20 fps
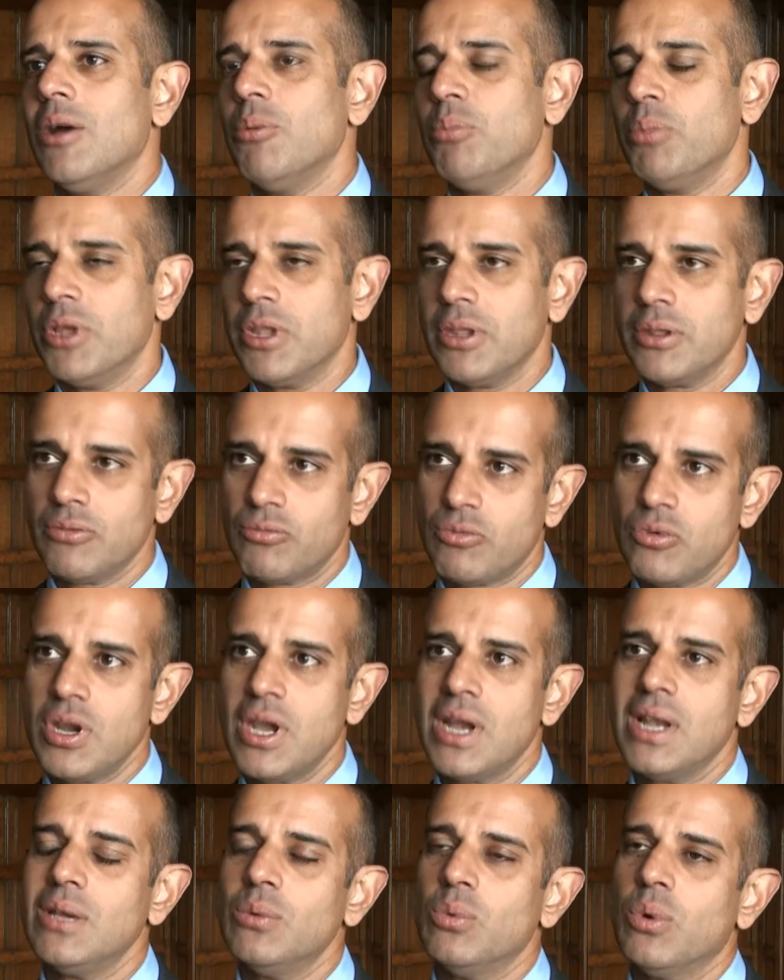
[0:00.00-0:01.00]
But
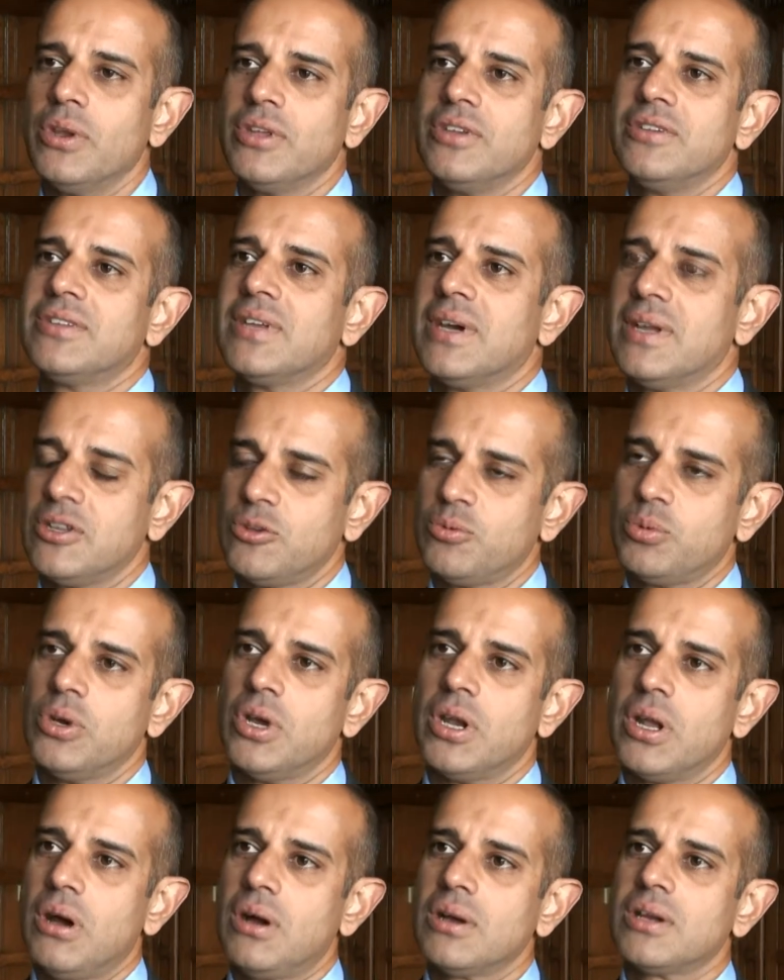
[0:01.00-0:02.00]
really what he's done, he's put
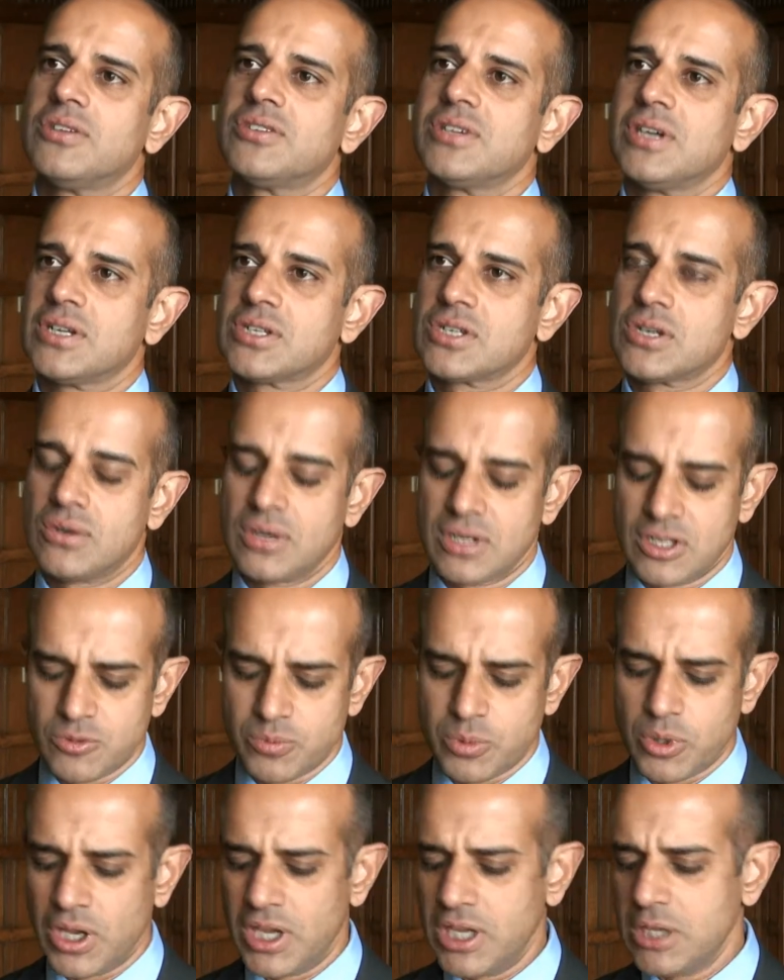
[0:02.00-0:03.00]
an architecture in, he's
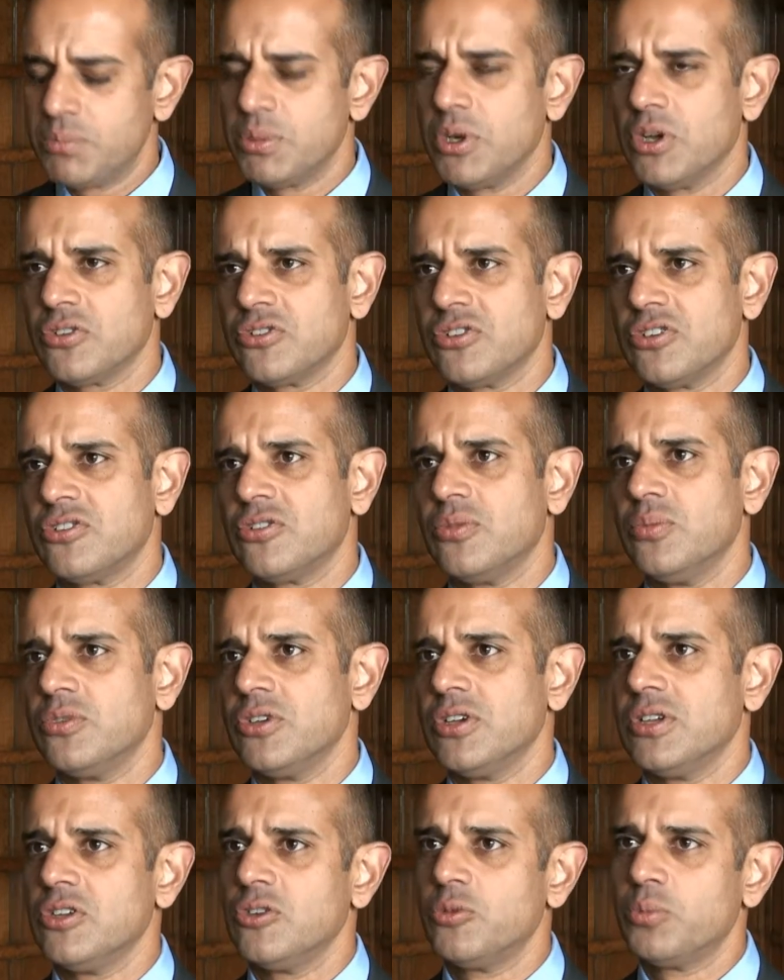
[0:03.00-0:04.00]
put EPOS systems
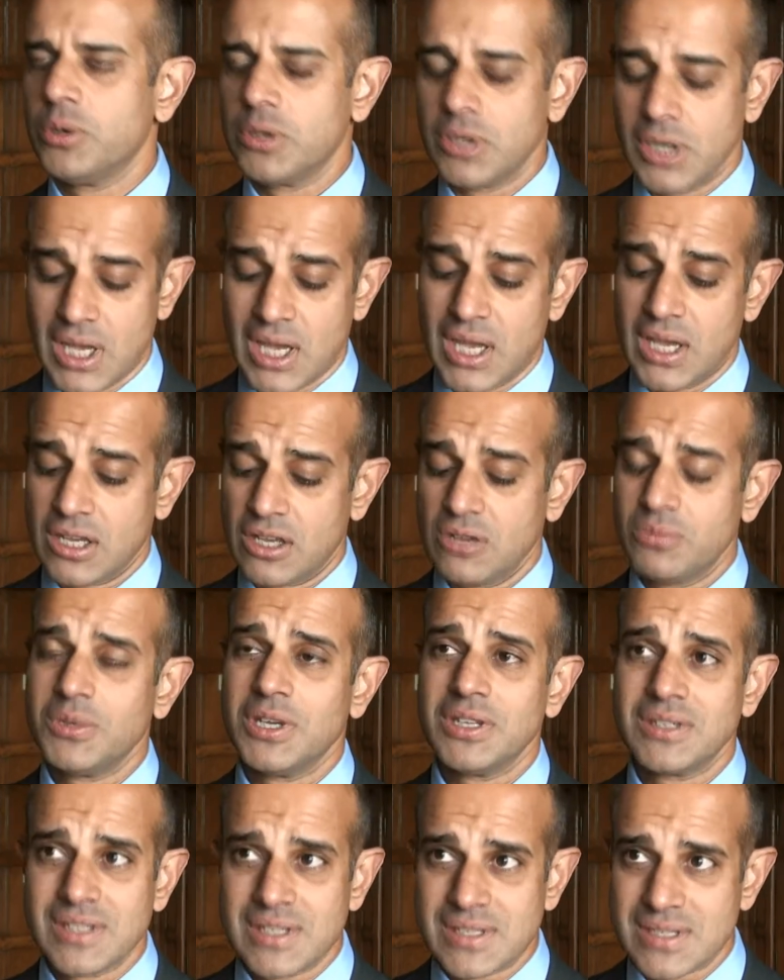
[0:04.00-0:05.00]
in, he's put given me a
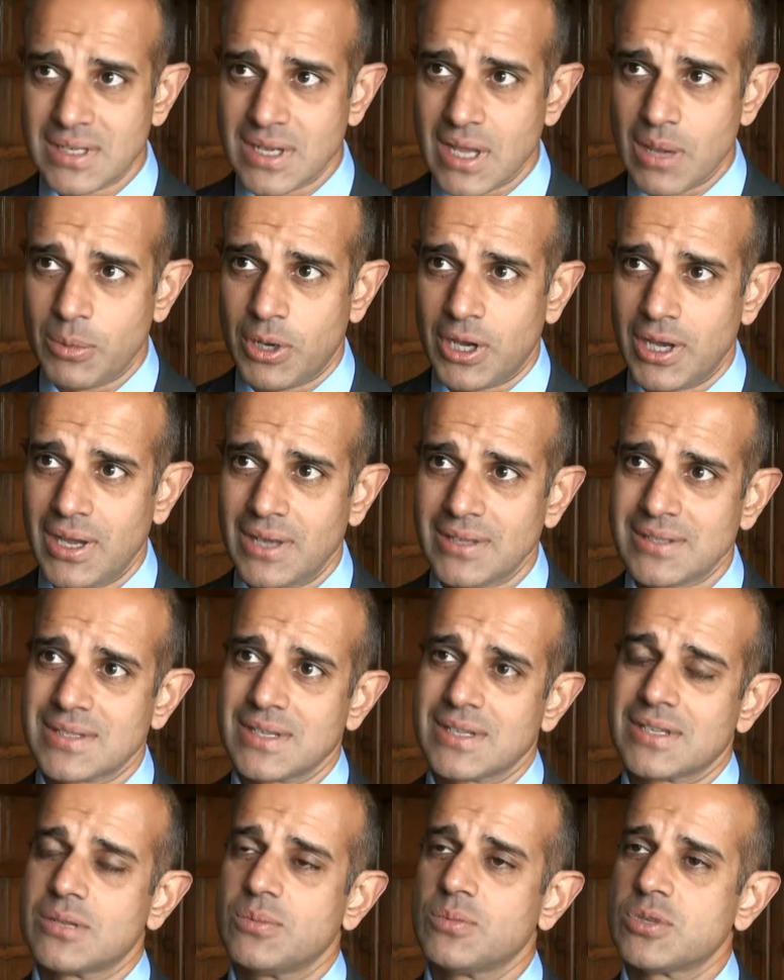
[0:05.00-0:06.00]
decent MIS
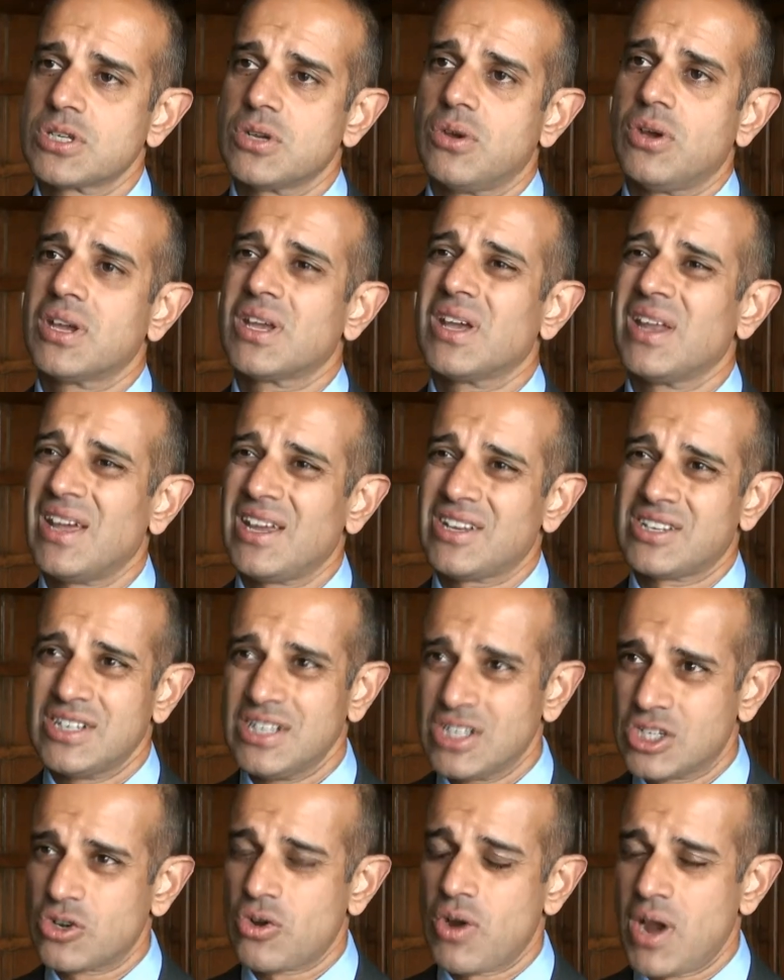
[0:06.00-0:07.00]
system so I can actually
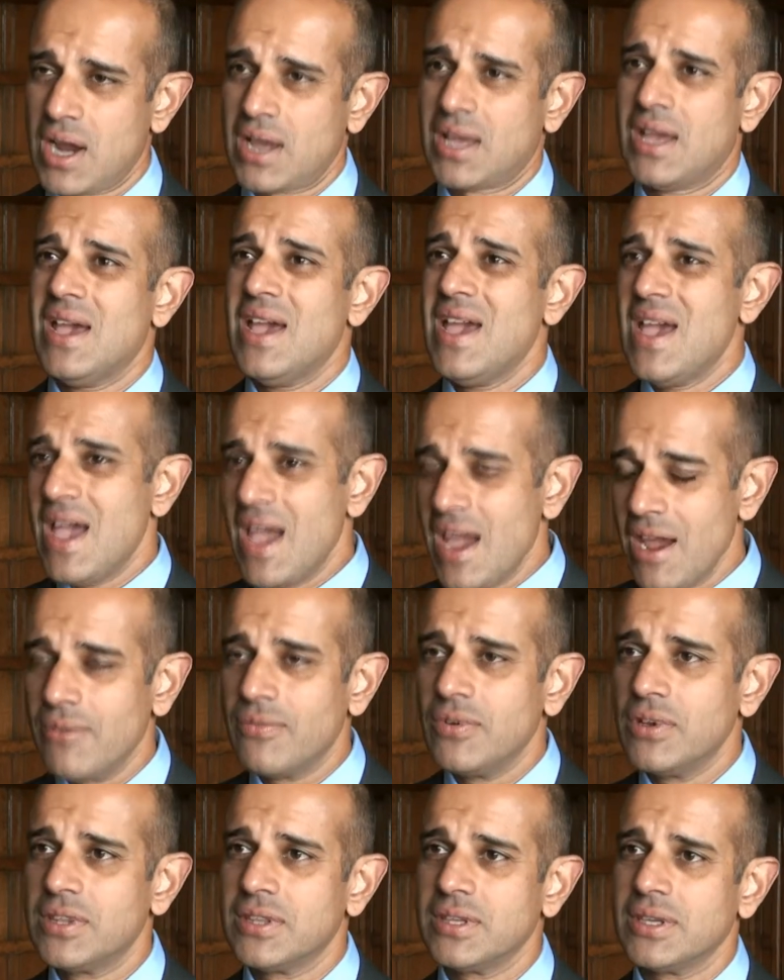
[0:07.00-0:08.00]
track
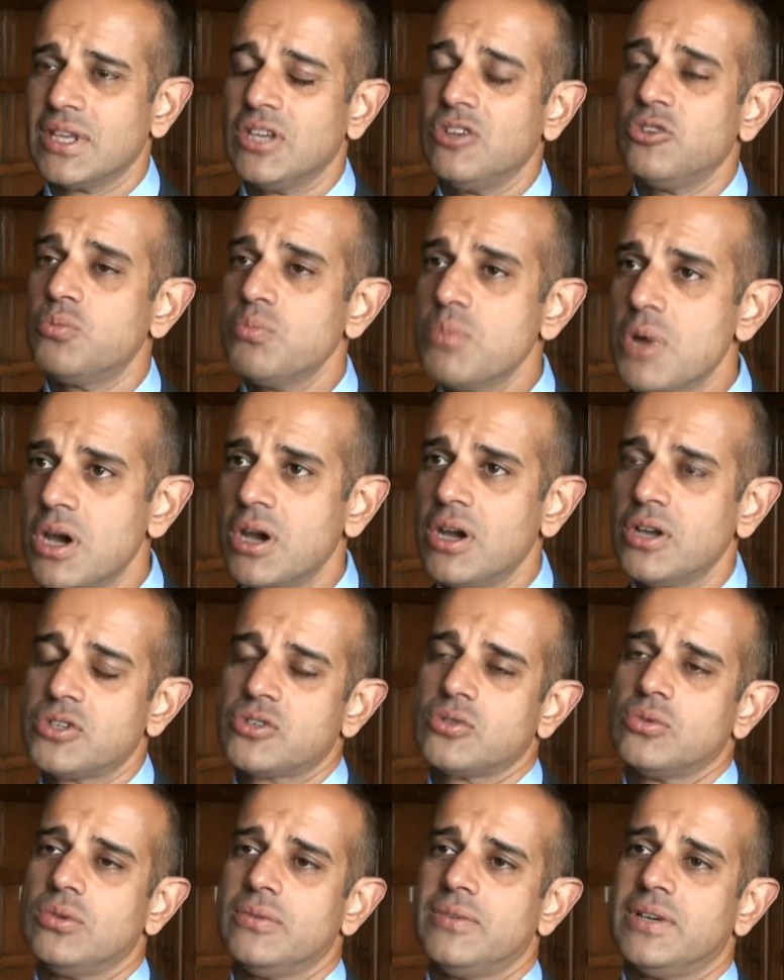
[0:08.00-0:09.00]
everything. He's
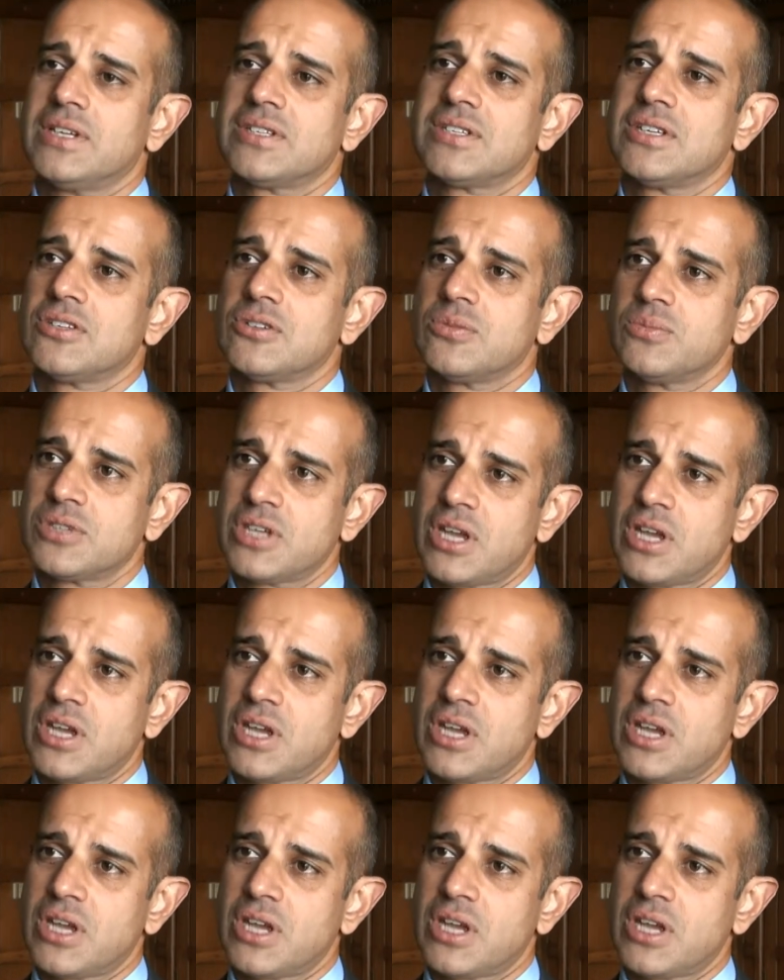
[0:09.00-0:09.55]
merged all of our systems.